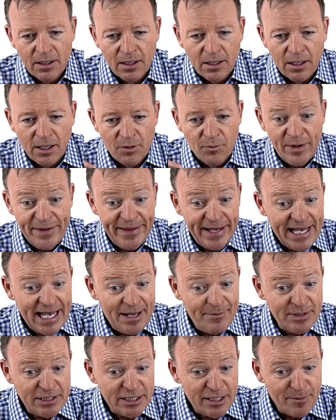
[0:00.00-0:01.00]
when they
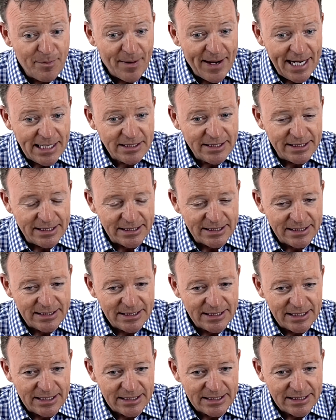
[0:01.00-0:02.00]
came into the practice
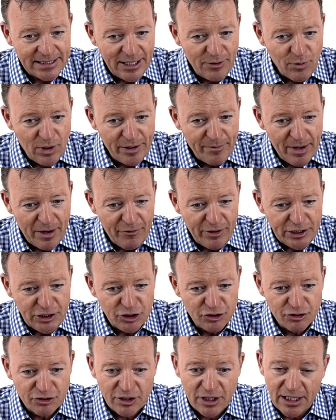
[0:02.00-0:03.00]
to see one of my
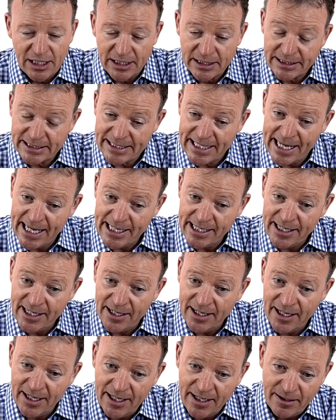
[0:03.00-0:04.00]
registrars, then
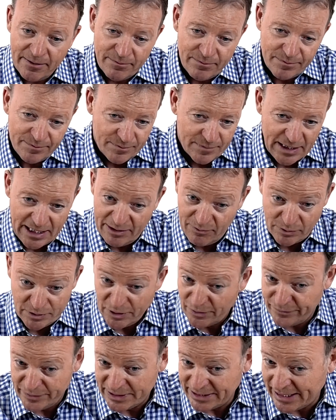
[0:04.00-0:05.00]
it was
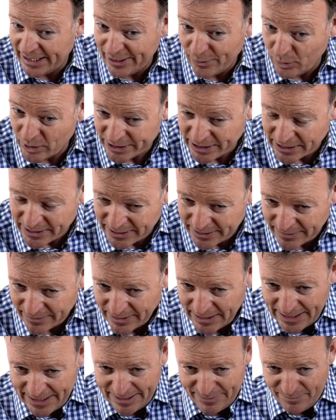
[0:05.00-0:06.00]
obvious that it wasn't.
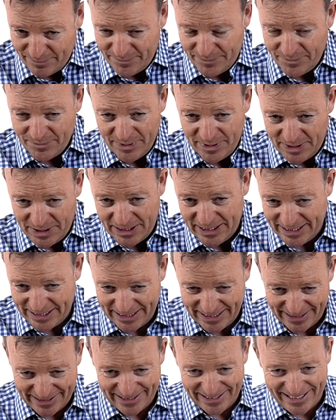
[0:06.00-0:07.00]

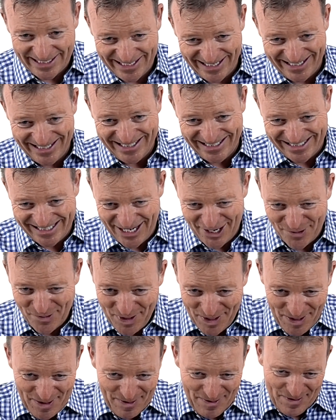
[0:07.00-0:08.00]
And so,
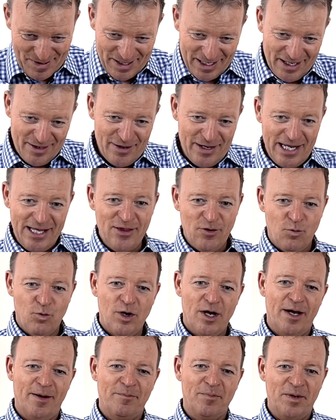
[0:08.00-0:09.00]
in the
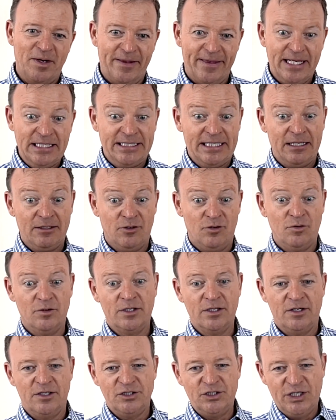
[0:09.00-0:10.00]
workbook, they said, oh,
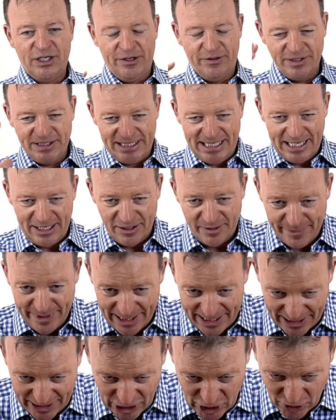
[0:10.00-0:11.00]
God, is that going to be
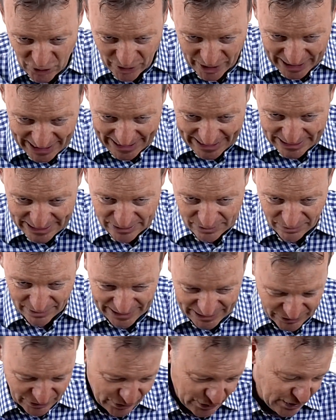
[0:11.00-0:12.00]
an acute case, all
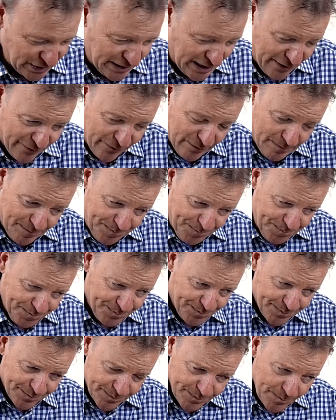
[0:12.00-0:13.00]
that sort of stuff.
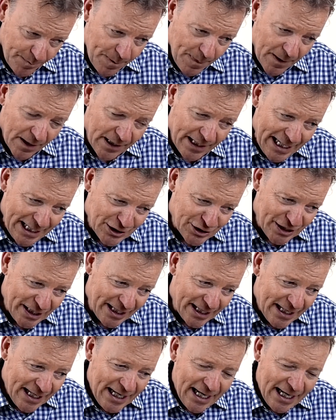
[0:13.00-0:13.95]
And actually,